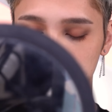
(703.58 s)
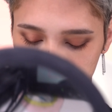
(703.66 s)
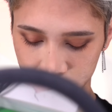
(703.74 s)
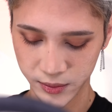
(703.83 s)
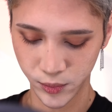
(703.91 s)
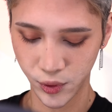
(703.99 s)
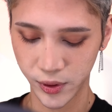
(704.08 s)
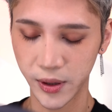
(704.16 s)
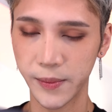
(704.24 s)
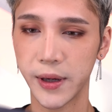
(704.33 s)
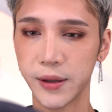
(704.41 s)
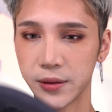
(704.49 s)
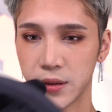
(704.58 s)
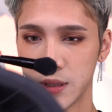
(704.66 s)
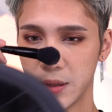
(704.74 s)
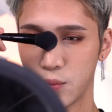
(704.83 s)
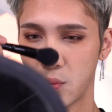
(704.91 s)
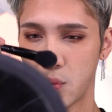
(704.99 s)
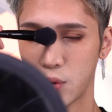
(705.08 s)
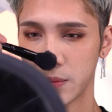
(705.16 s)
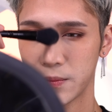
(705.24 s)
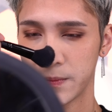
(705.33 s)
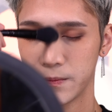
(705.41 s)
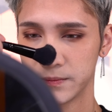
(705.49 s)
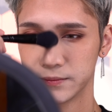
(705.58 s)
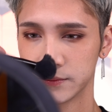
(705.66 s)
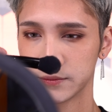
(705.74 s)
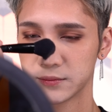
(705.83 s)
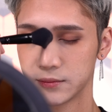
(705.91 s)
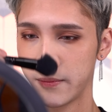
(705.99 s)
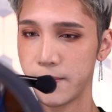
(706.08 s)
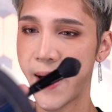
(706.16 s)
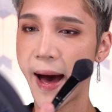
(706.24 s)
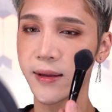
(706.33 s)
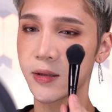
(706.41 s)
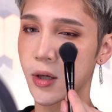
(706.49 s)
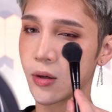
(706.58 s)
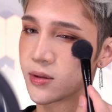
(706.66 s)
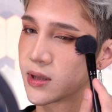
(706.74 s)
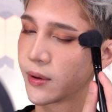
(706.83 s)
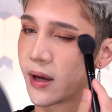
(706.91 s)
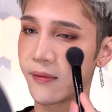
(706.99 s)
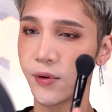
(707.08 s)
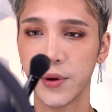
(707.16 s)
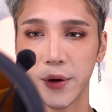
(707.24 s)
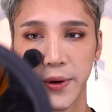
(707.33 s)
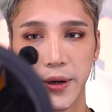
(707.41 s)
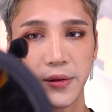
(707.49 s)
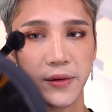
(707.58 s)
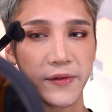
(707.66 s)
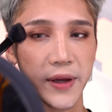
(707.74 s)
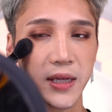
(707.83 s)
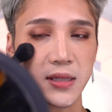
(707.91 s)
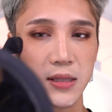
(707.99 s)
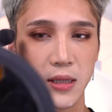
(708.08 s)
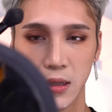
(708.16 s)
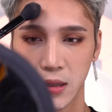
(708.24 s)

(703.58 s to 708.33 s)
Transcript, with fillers: It's more about the warm matte tones that we have going around on the face.